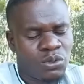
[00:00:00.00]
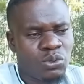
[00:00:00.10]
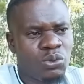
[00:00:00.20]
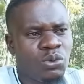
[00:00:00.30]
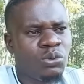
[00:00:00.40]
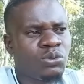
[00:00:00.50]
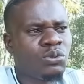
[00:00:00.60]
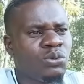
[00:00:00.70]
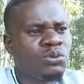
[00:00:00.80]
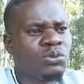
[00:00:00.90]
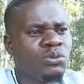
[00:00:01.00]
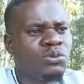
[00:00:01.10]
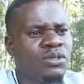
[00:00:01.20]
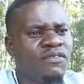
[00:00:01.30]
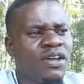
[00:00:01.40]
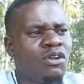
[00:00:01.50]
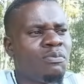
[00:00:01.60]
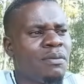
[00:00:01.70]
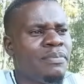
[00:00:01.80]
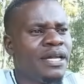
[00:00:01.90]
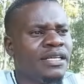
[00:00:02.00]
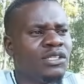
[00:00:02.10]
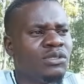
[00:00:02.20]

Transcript: to to to develop a belly